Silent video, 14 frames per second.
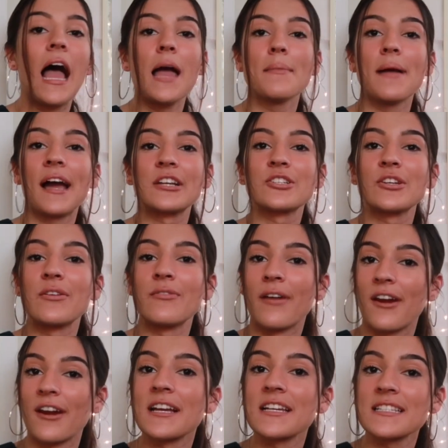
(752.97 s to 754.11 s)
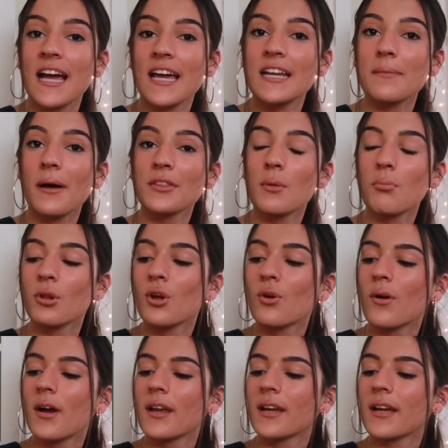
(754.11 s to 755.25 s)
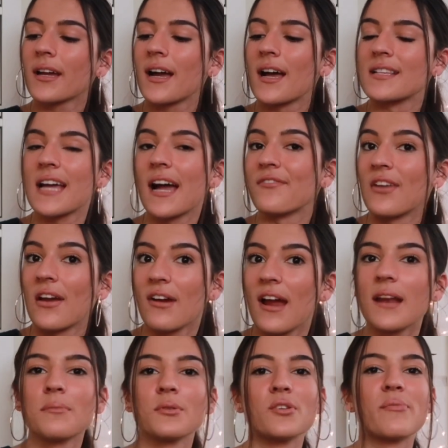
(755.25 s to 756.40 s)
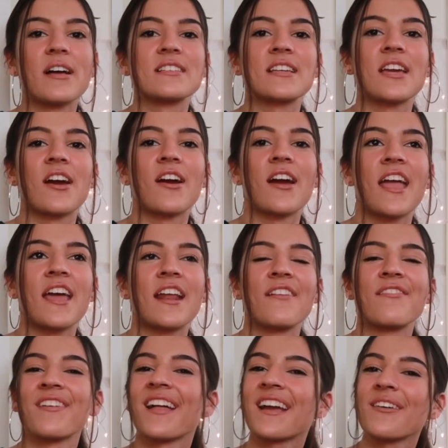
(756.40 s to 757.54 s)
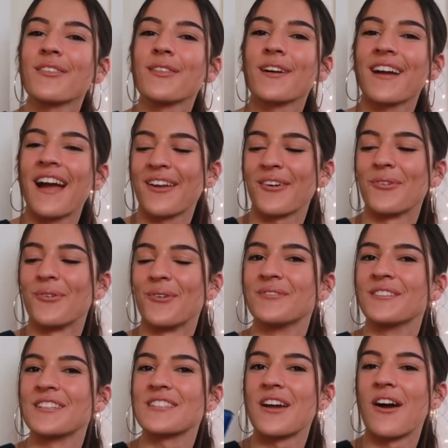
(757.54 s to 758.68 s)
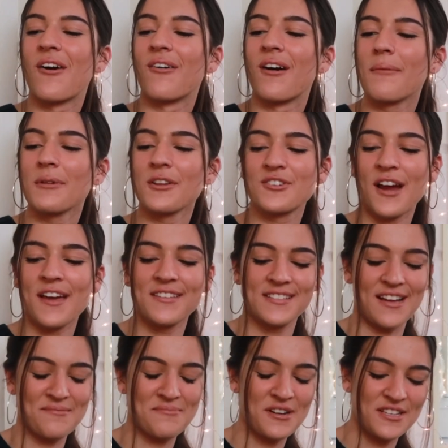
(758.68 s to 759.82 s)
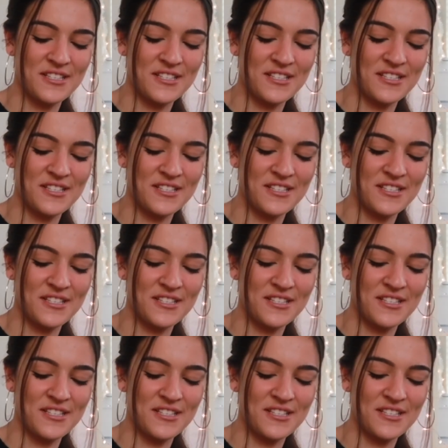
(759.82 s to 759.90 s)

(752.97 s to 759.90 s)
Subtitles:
I'm actually very excited about the blue one because I've never had a blue mascara and I feel like it would look kind of cool. So I'm gonna try this out pretty